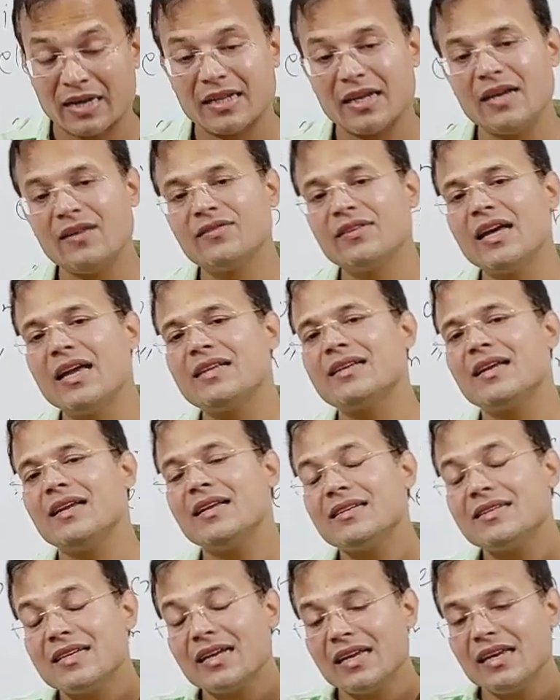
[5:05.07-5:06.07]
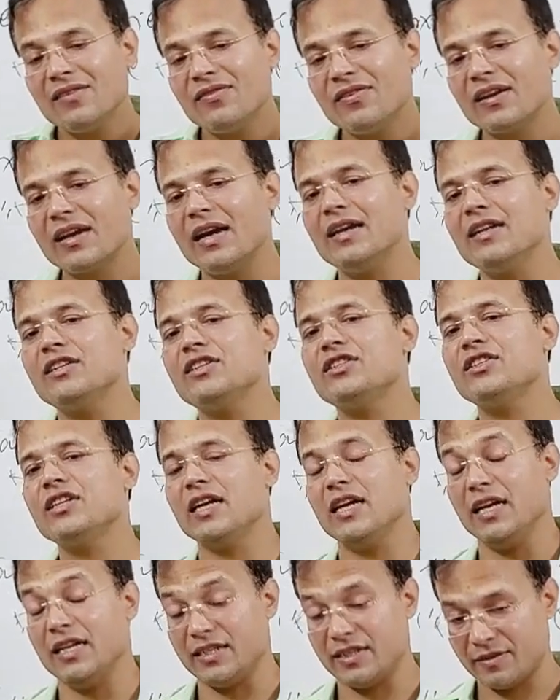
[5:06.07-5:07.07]
if there is any significant
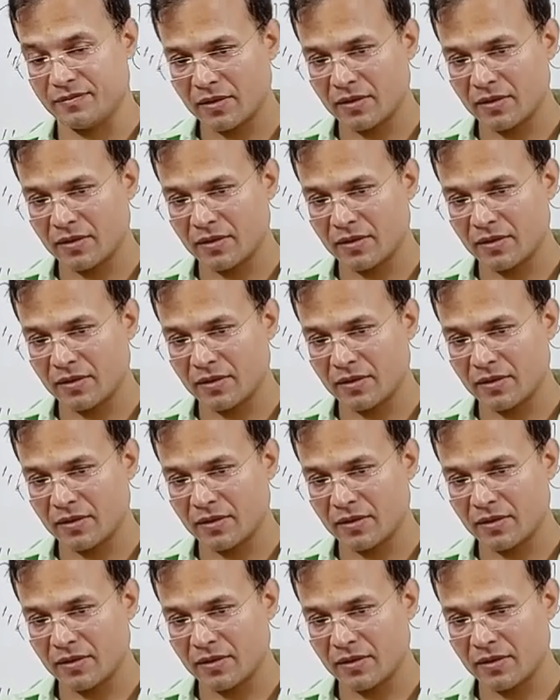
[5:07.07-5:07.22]
change